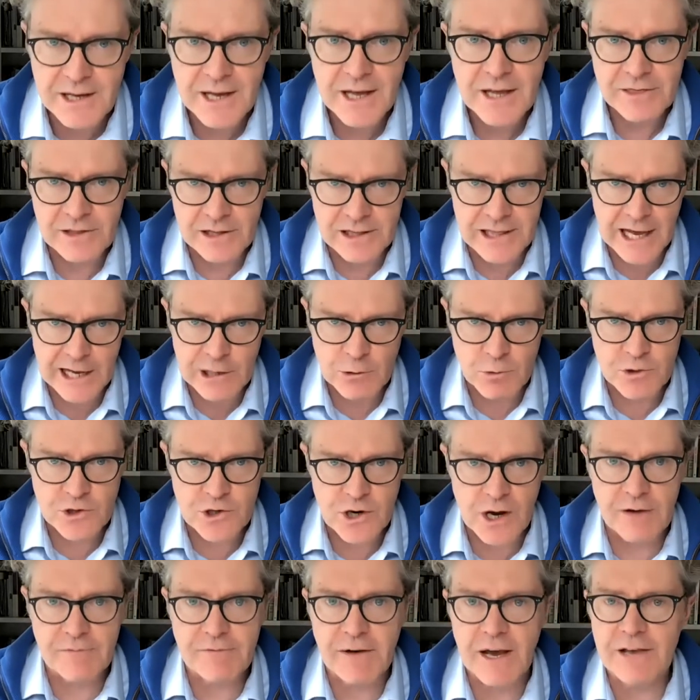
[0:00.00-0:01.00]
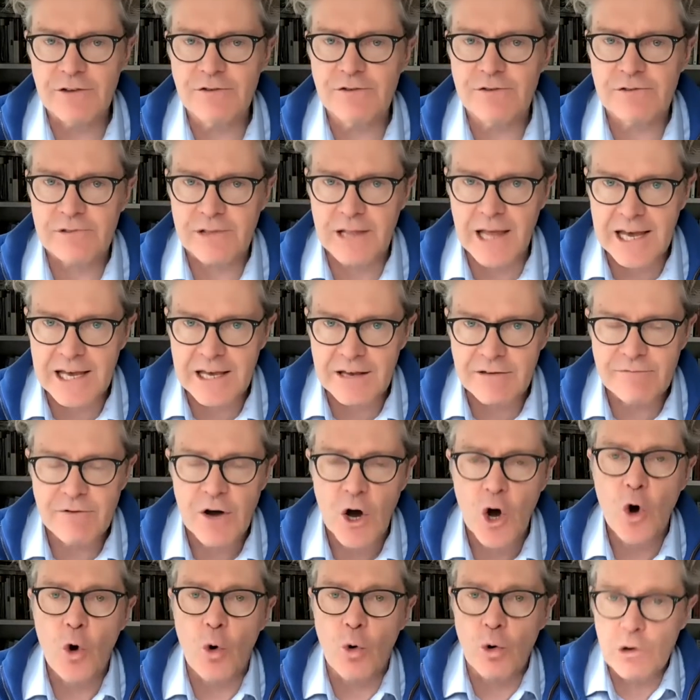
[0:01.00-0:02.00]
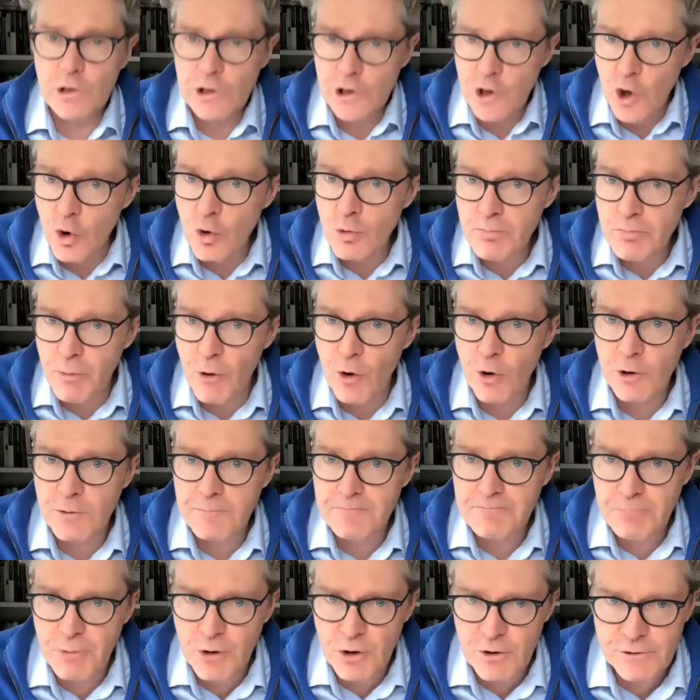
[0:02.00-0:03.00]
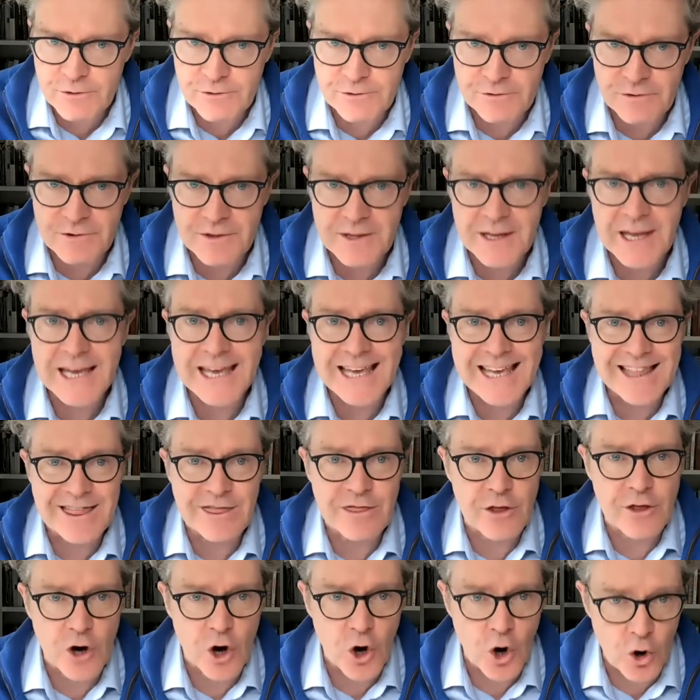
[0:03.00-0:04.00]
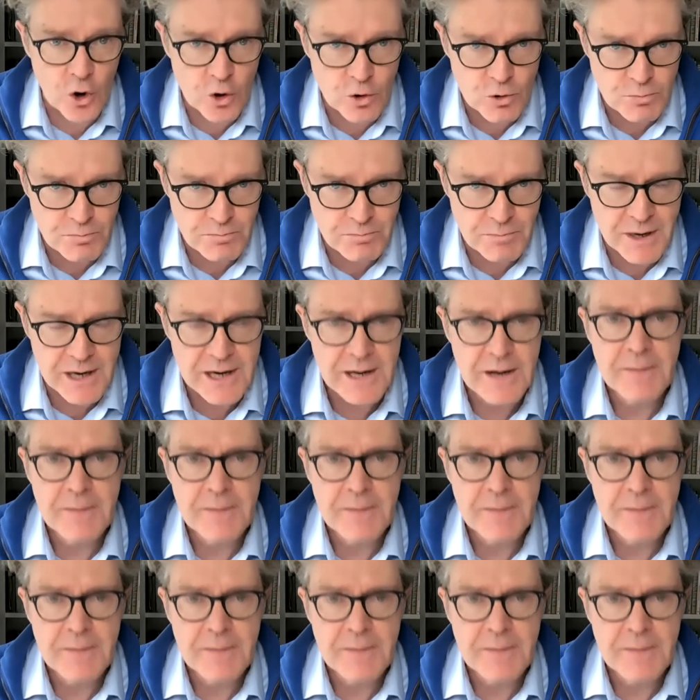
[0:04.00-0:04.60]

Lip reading: the language of a slave or low-born person in the home,